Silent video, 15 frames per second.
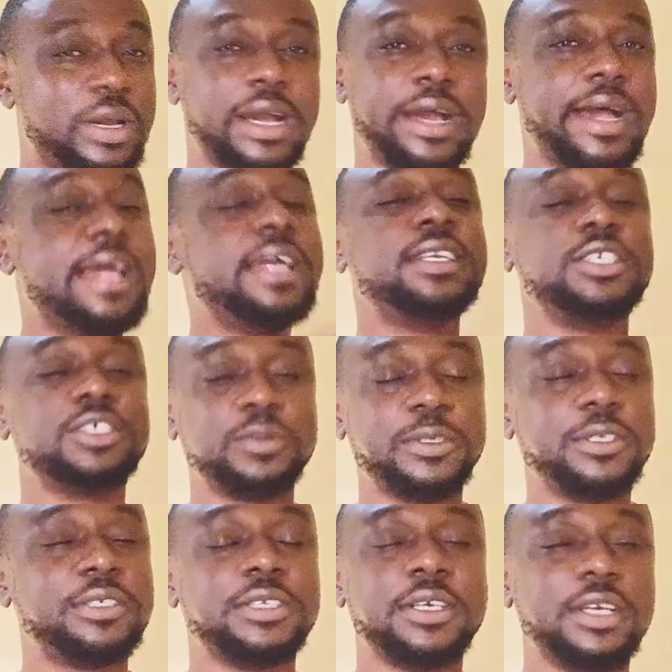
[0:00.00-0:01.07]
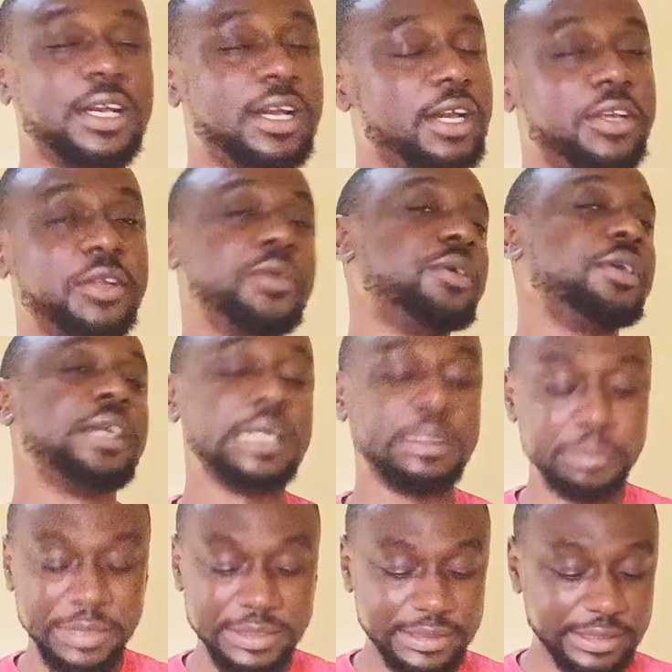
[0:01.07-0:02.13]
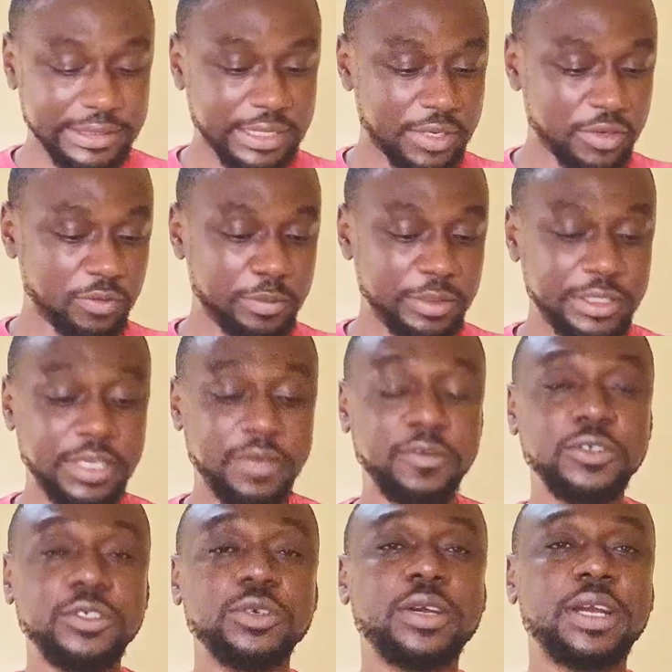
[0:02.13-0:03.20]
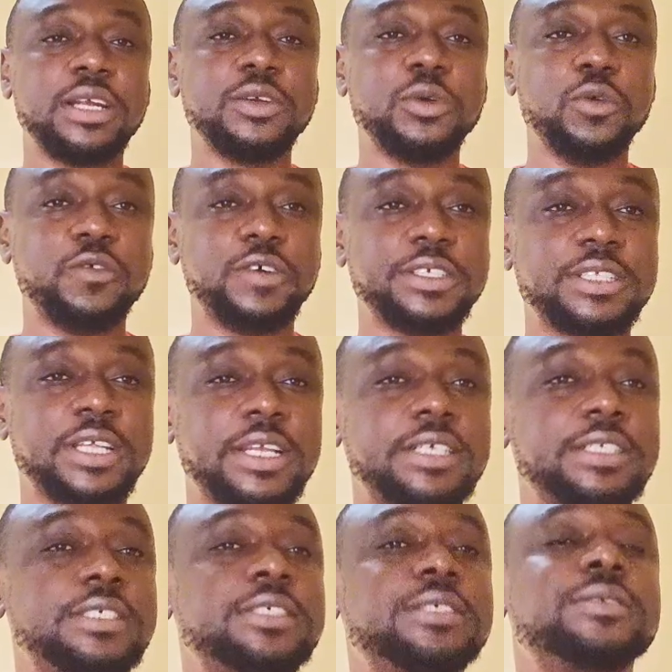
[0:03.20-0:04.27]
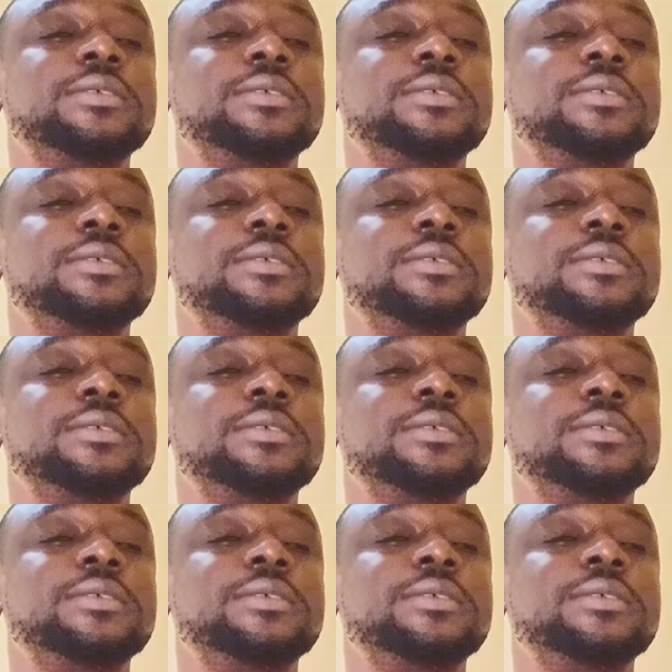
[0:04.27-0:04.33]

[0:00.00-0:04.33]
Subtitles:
are high in the spirit, and you can meet this kind of beat. Even you can go faster like this.